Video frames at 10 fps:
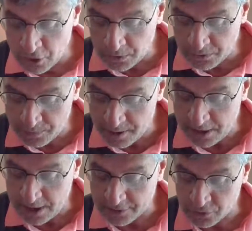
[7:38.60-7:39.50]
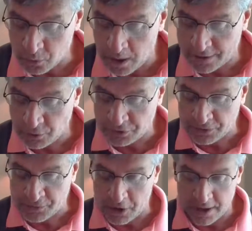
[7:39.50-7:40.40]
known to me as to why
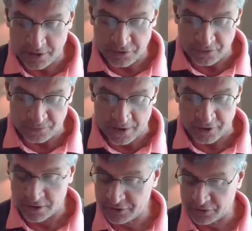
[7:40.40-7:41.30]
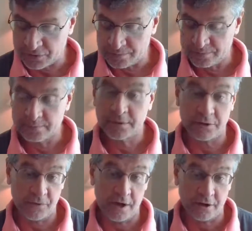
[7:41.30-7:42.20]
Lucifer and his confederates,
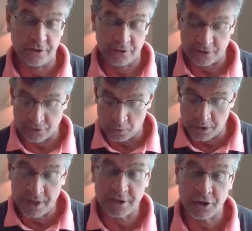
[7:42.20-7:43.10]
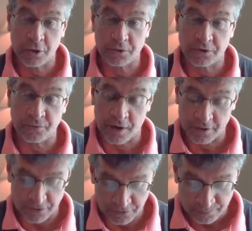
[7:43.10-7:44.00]
that's the word they chose,
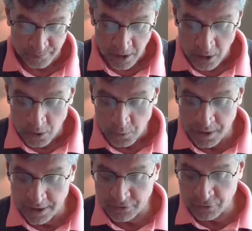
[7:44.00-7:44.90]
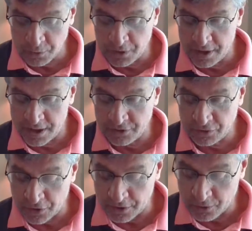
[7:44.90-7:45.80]
confederates, were not sooner
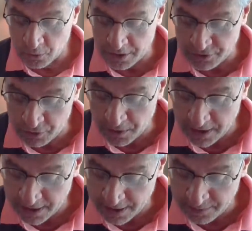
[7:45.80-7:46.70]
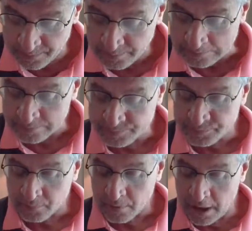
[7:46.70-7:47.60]
interned or adjudicated,
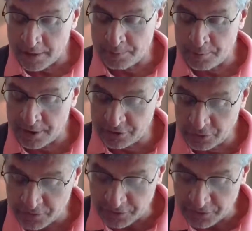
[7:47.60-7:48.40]
I am permitted to